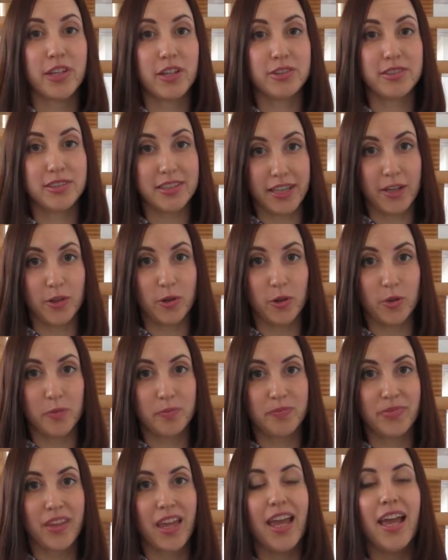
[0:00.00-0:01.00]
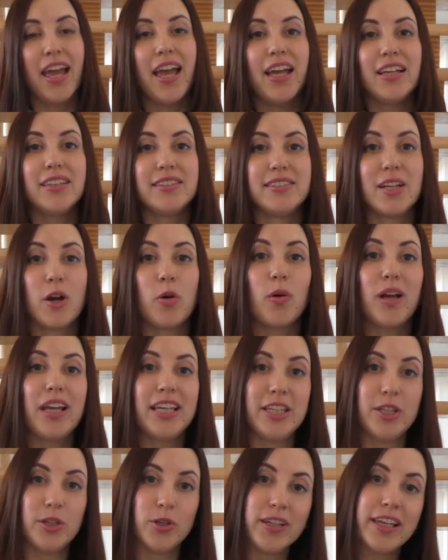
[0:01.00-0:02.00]
your CEO. So
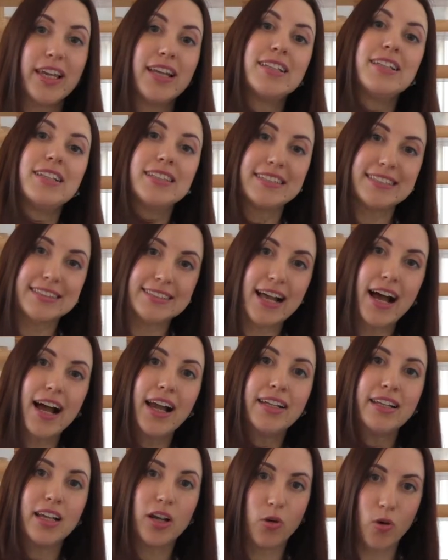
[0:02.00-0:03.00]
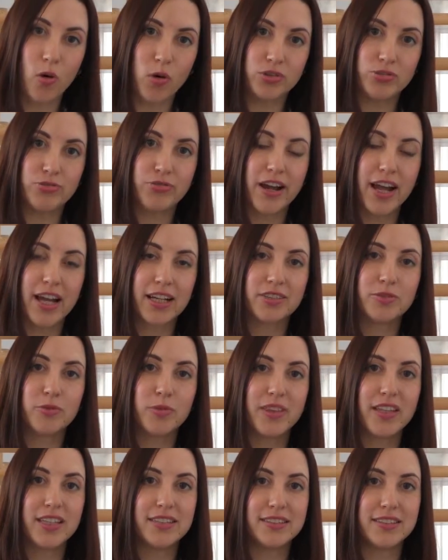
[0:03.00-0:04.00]
you can sign a contract
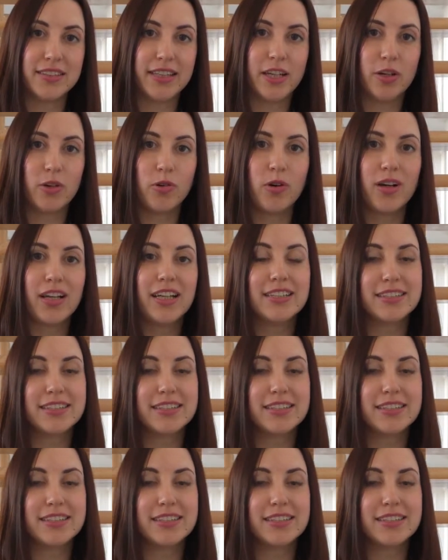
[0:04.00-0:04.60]
with the CEO,